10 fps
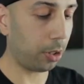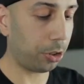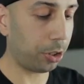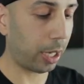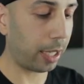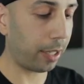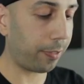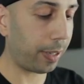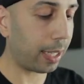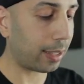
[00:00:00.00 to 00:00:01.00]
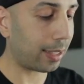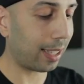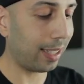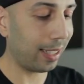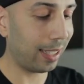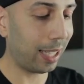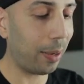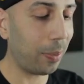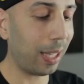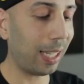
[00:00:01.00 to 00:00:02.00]
go Shining Fates.
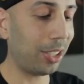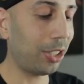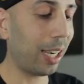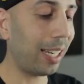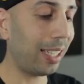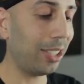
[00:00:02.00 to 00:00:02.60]
Give me that shiny